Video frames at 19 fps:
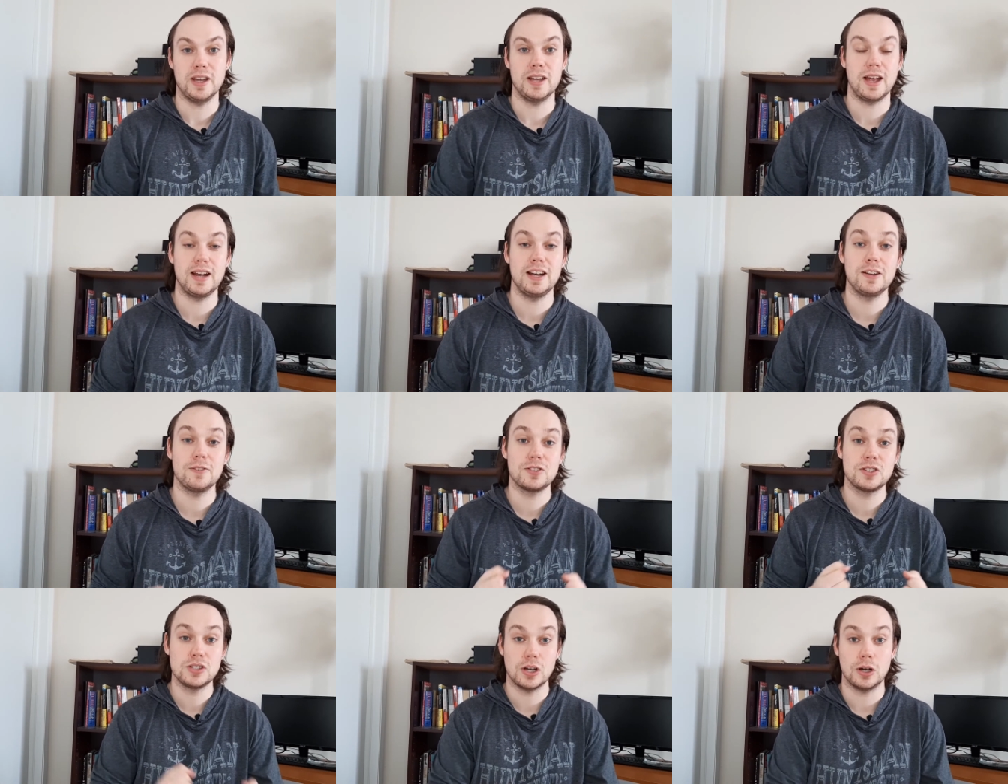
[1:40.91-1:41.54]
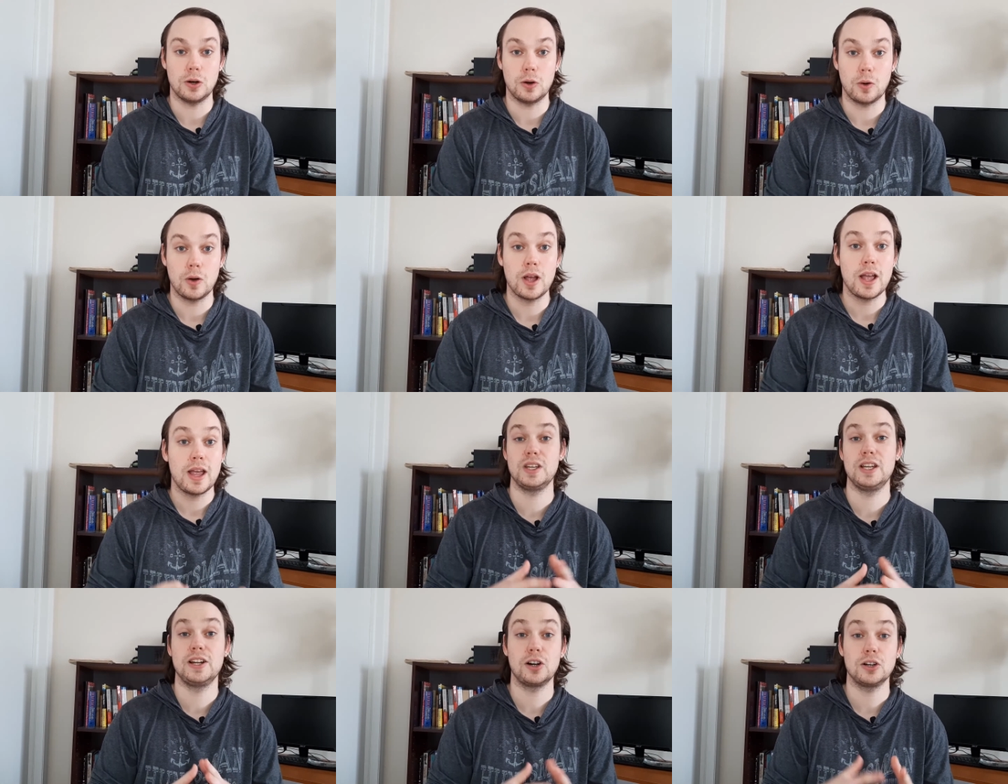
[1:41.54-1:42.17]
And if so,
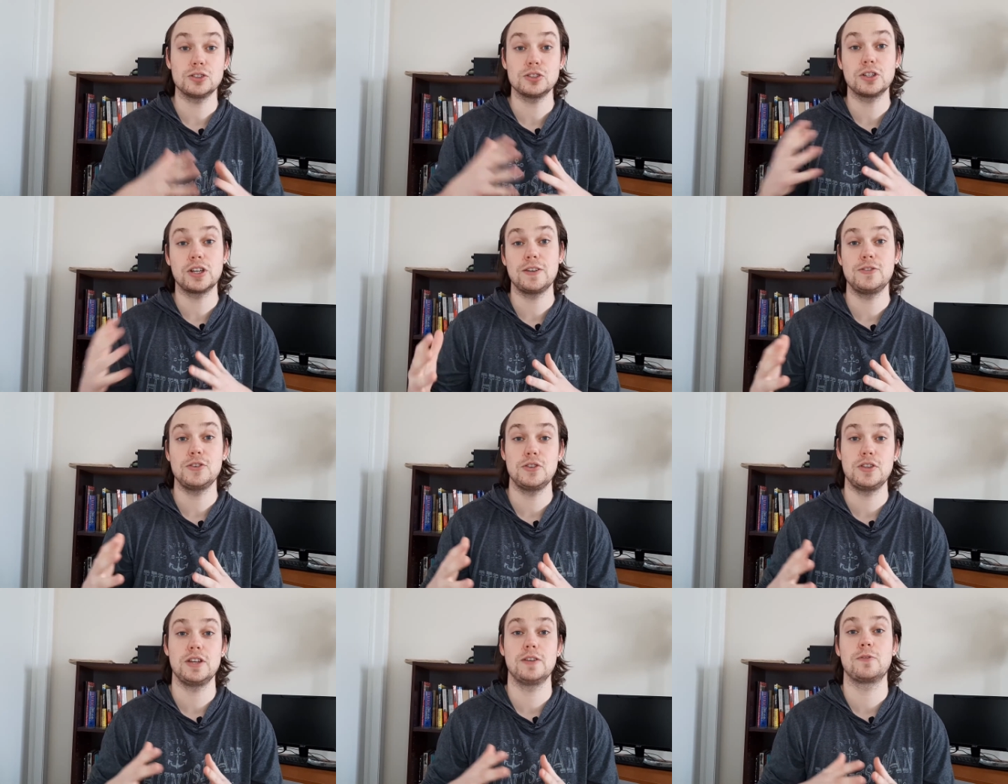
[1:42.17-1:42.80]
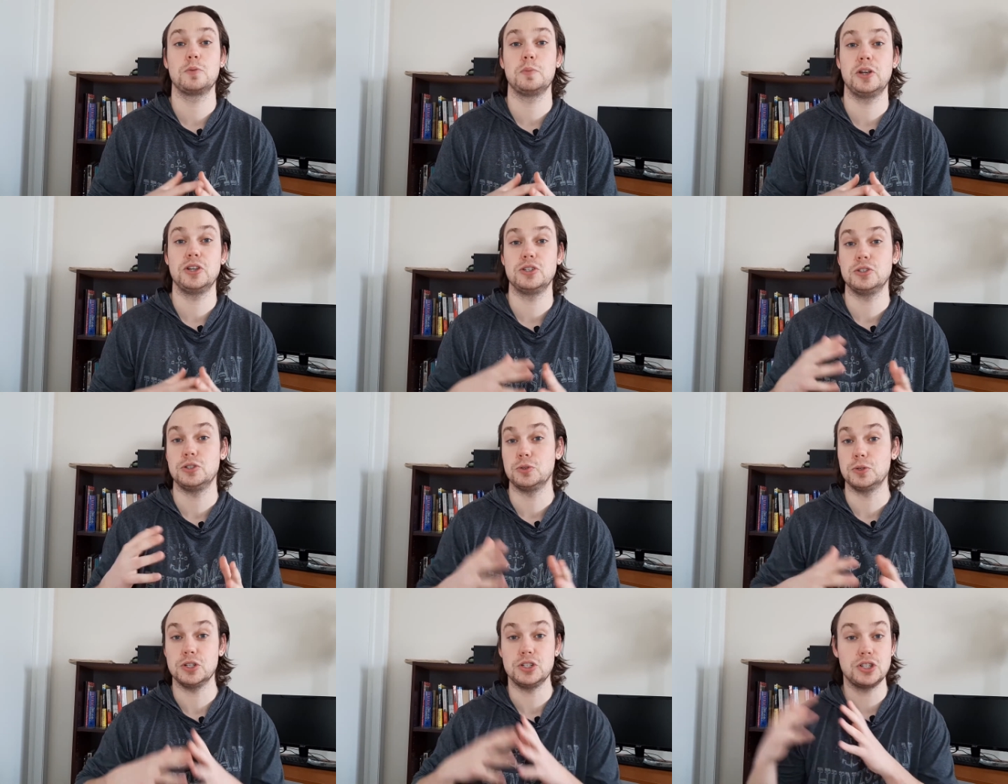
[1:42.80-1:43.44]
it also gives you the information
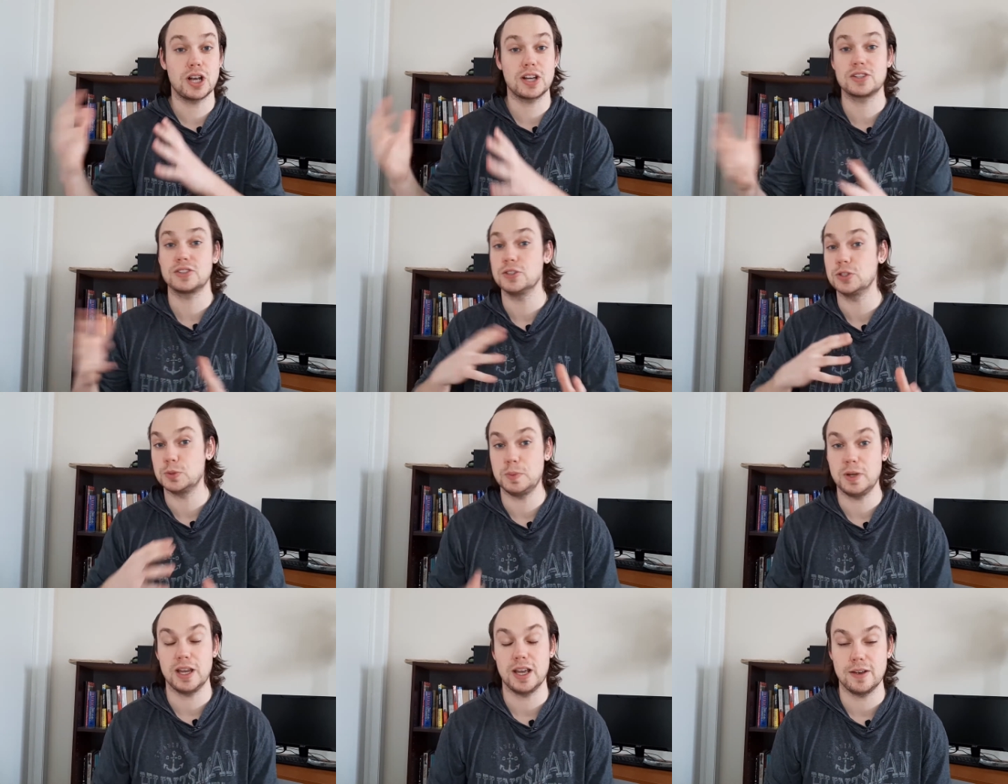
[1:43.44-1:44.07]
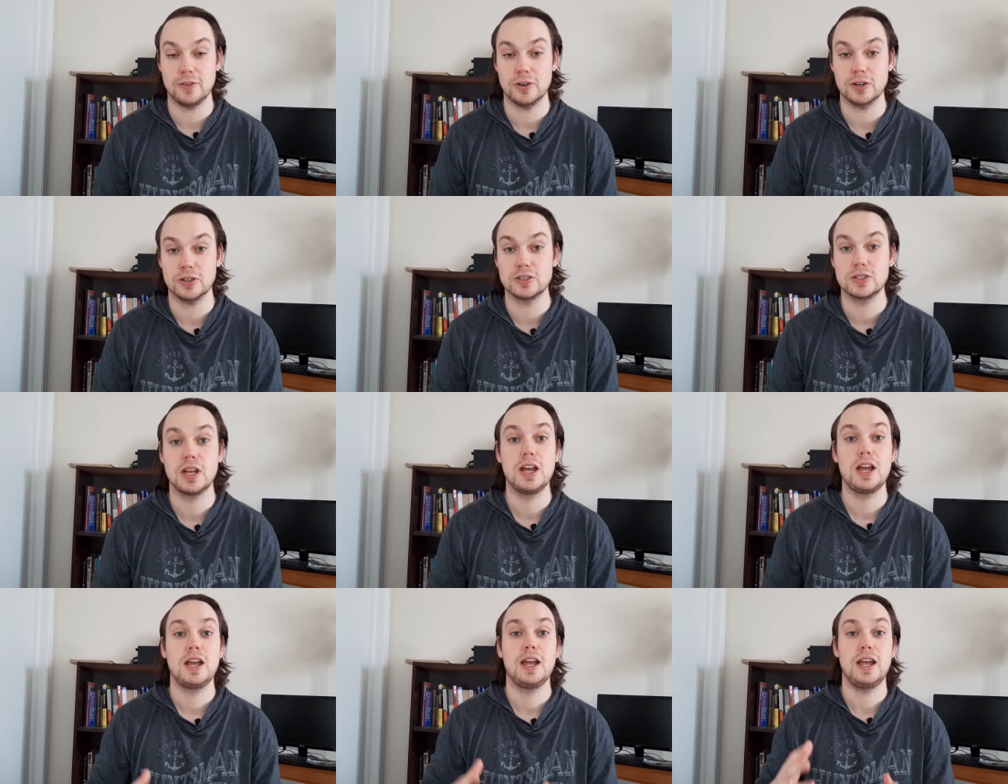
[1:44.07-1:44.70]
to adjust those behaviors
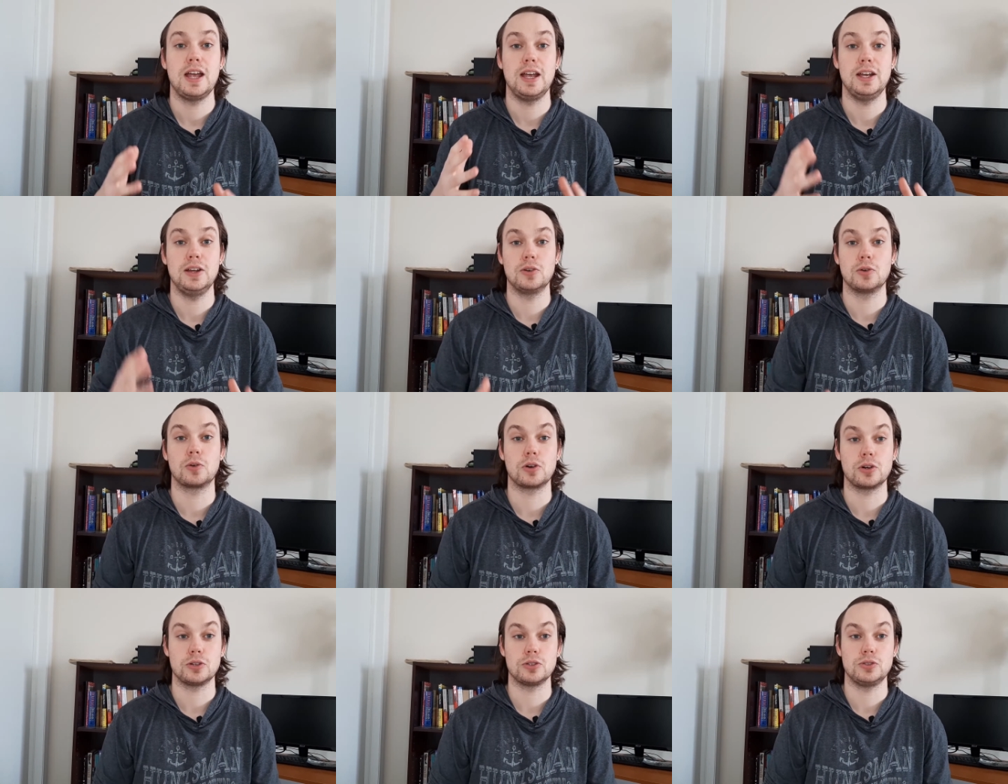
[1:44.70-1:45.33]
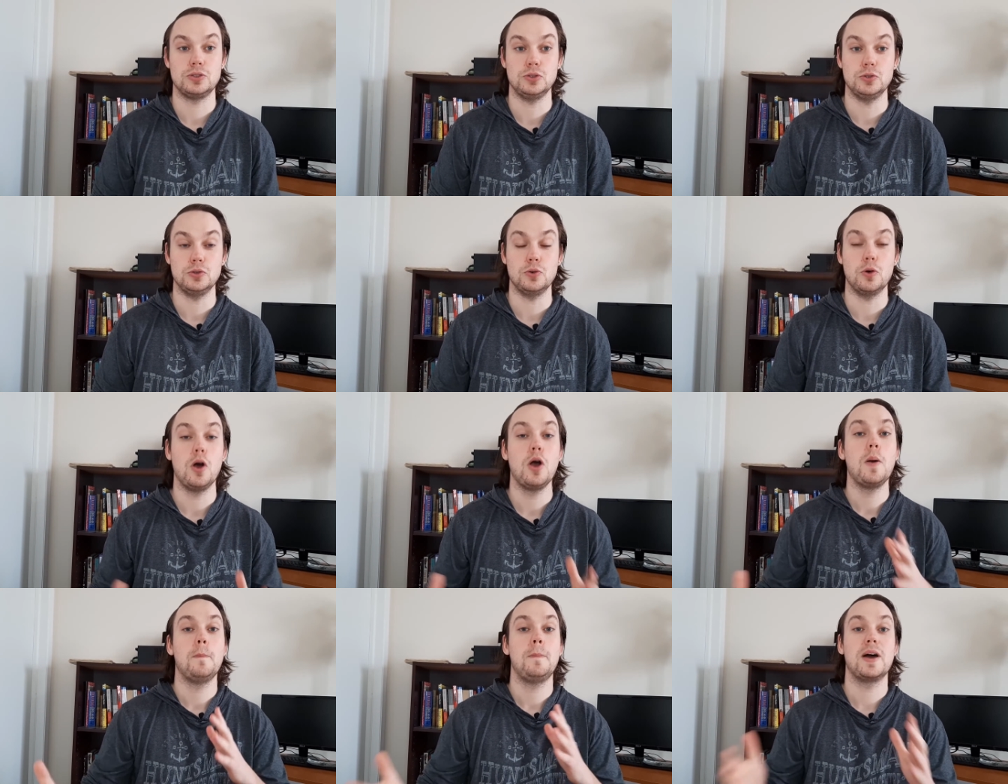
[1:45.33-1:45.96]
in order to
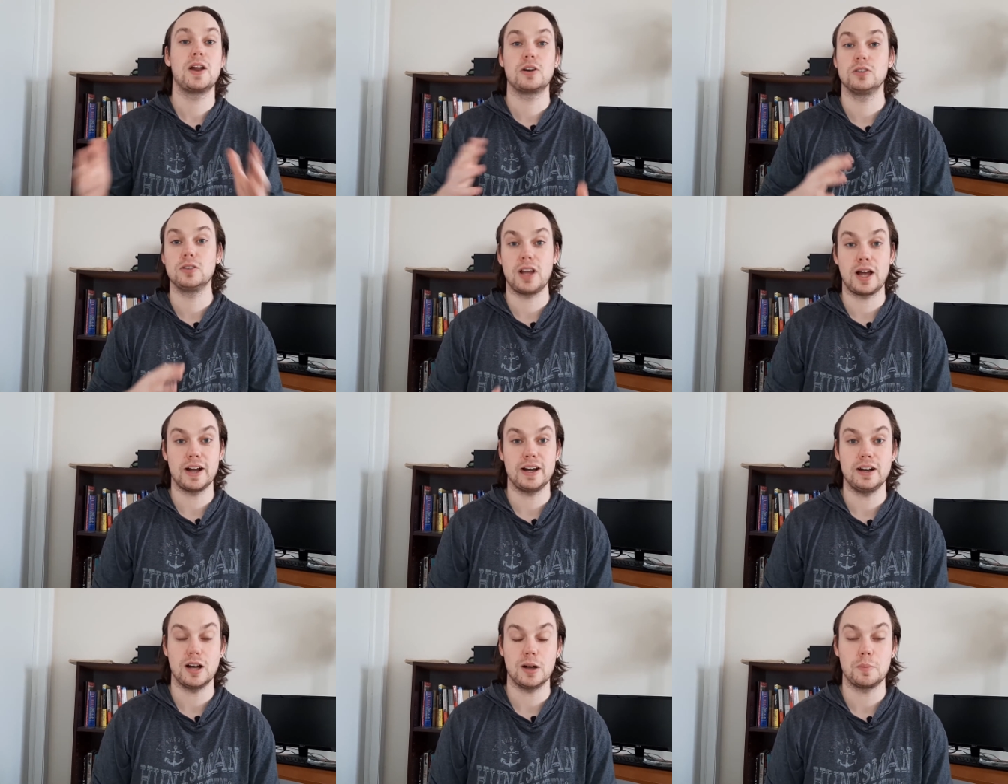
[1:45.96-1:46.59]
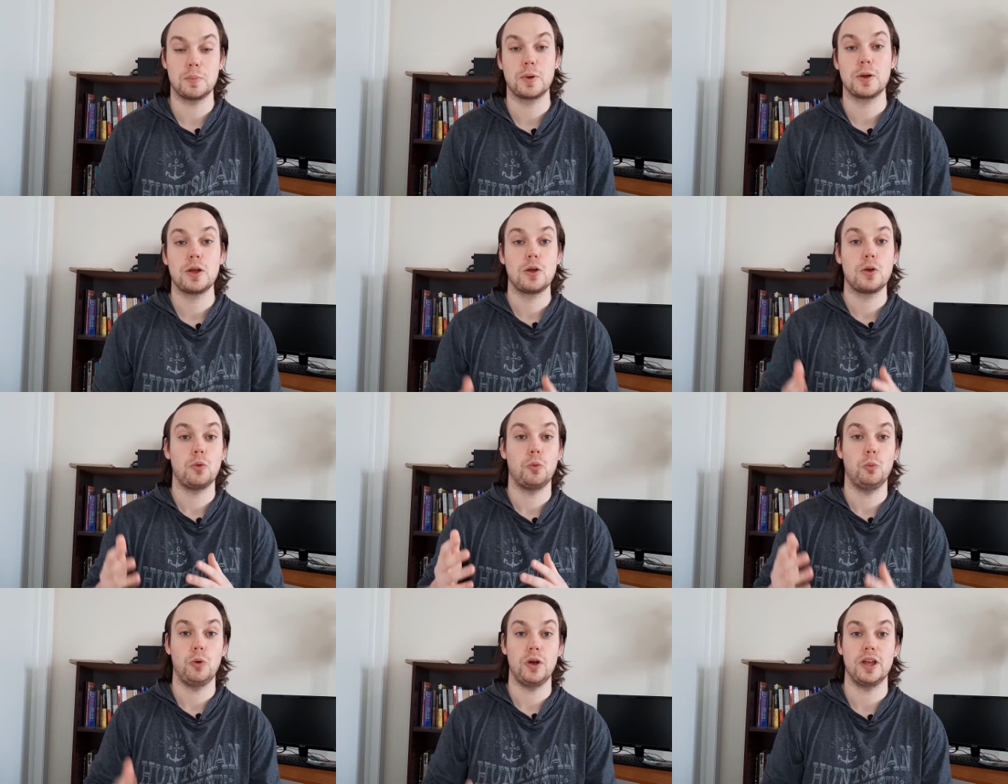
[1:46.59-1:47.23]
better line up
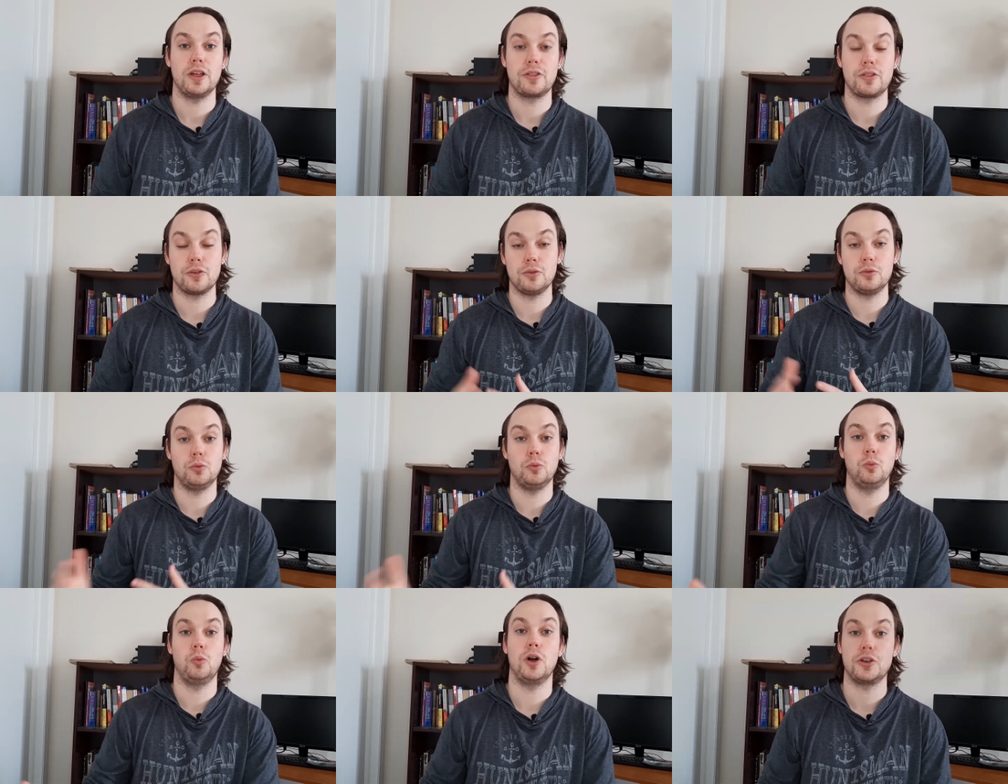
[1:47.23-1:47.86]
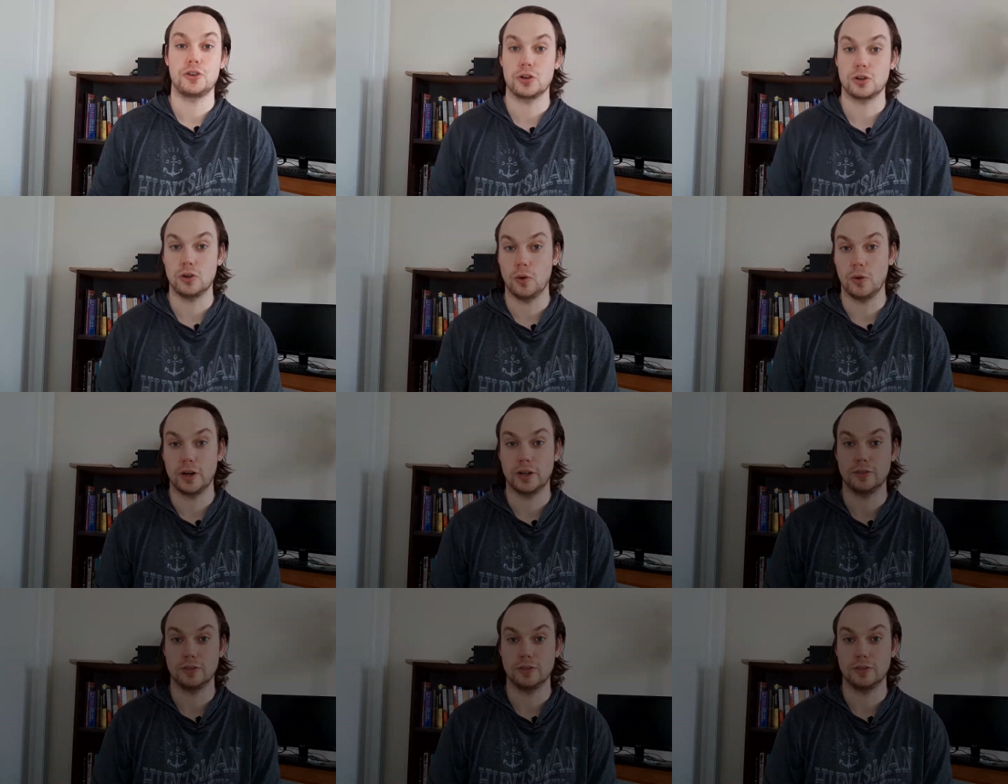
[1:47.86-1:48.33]
with what you're going